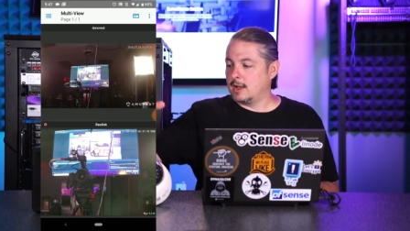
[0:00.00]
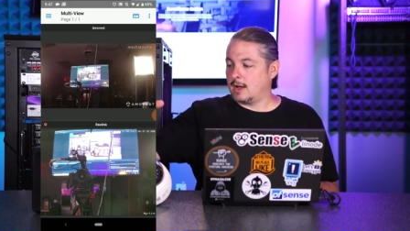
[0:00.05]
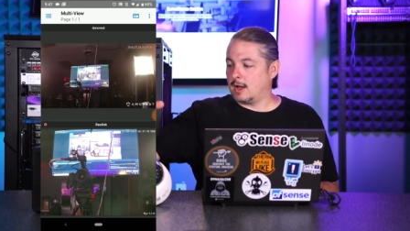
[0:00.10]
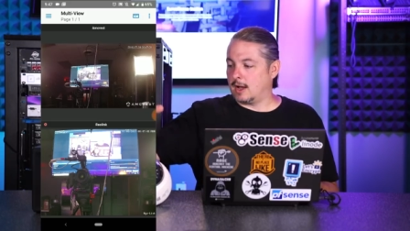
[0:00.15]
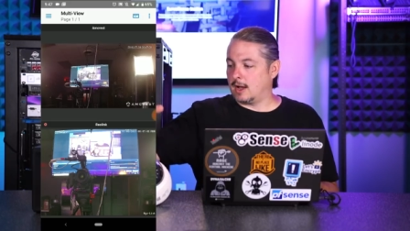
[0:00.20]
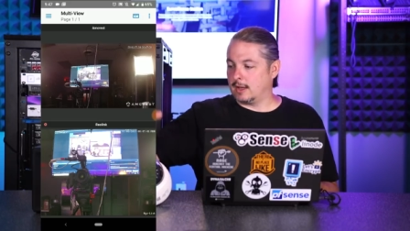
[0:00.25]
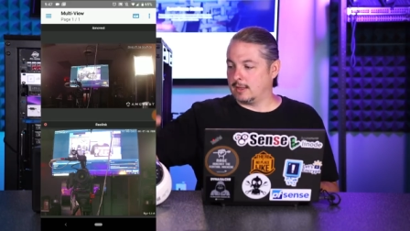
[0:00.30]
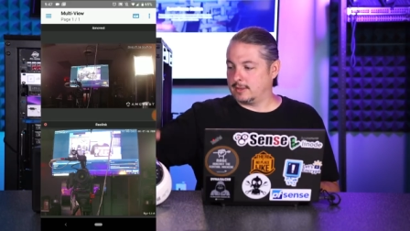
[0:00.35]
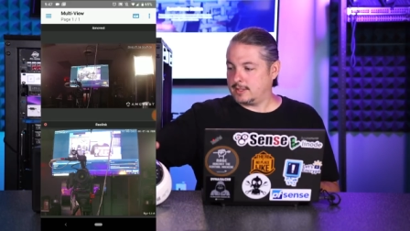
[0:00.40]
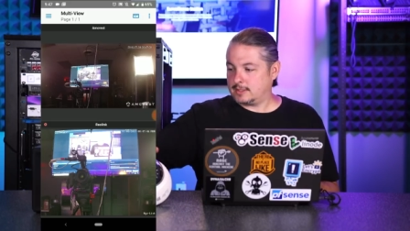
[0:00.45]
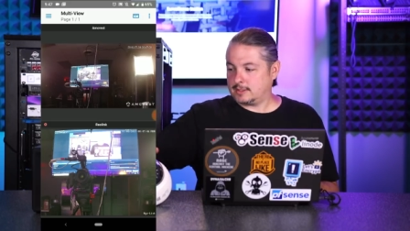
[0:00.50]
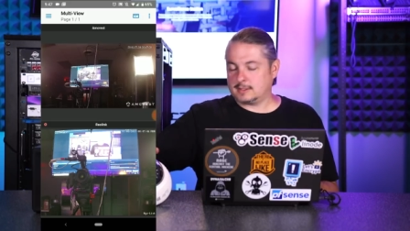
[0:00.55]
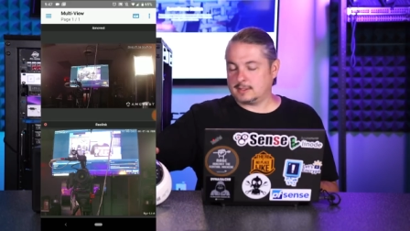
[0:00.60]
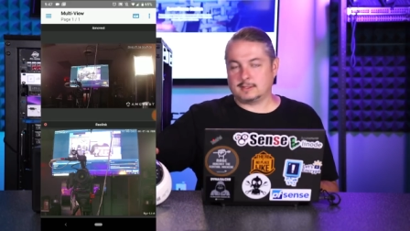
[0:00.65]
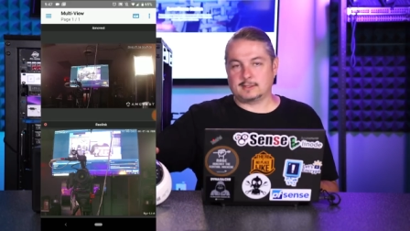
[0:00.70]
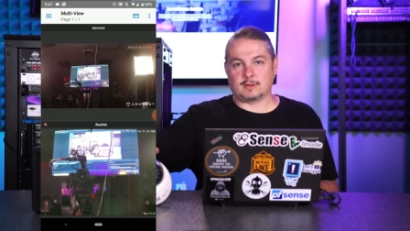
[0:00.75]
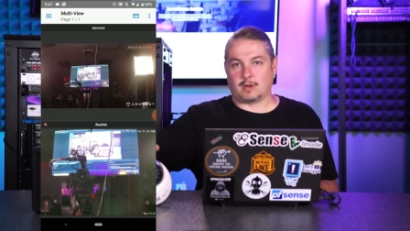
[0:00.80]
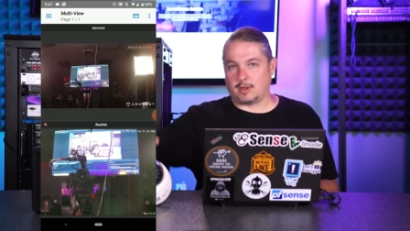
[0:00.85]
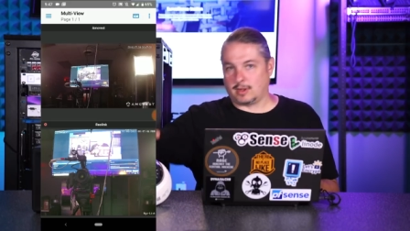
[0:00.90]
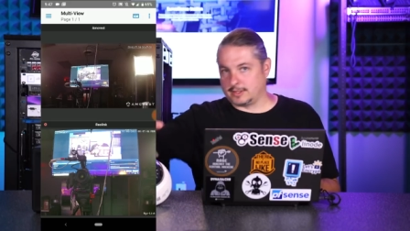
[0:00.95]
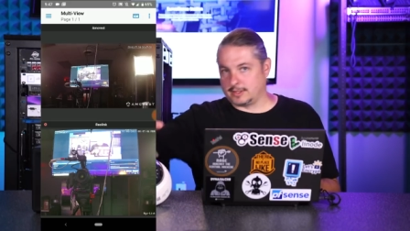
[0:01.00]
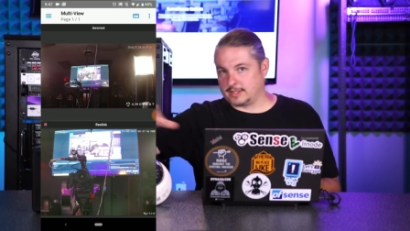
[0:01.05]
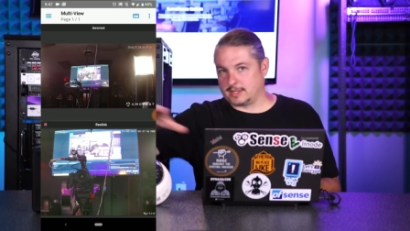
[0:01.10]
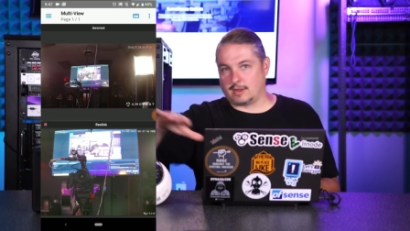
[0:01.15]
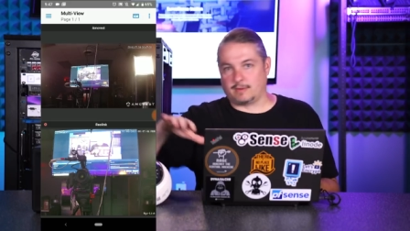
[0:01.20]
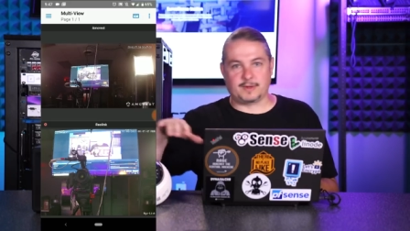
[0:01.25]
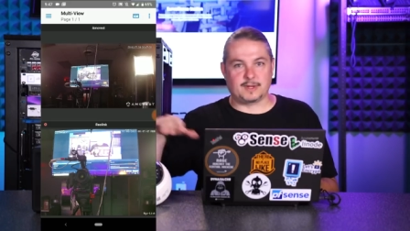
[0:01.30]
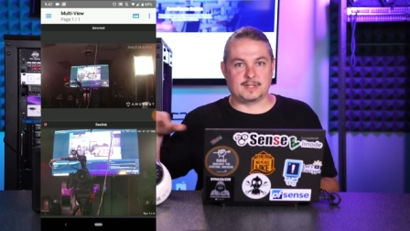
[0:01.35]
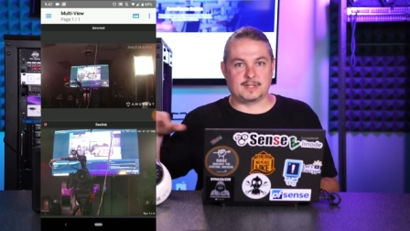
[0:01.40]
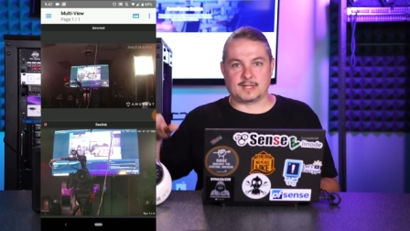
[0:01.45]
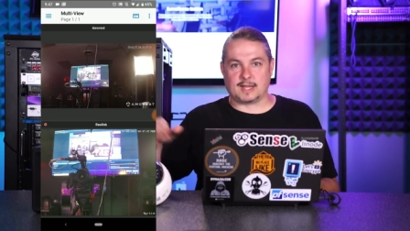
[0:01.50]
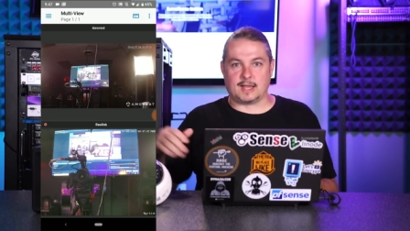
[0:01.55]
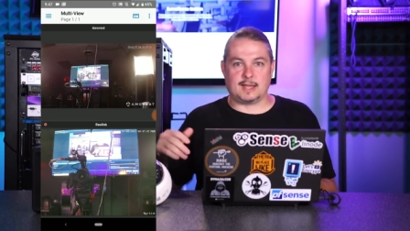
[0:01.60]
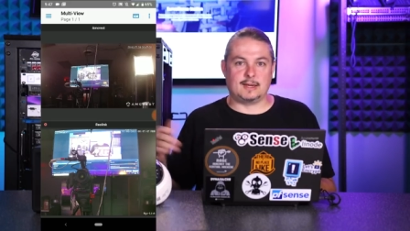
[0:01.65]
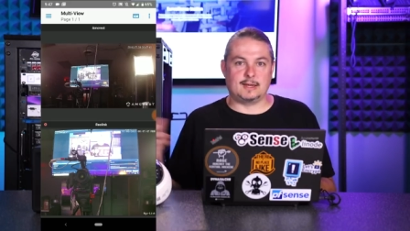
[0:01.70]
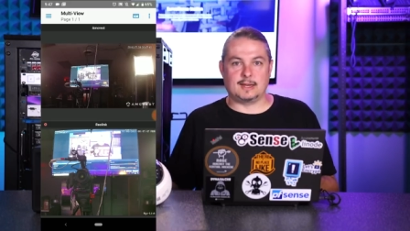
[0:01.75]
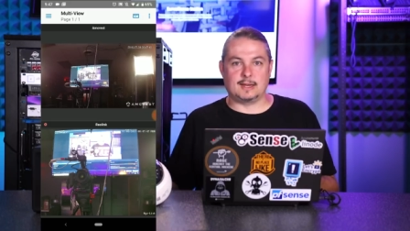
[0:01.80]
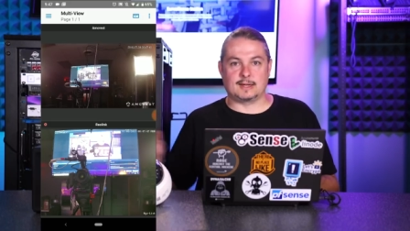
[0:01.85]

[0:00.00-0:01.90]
Uh, this is all self-contained.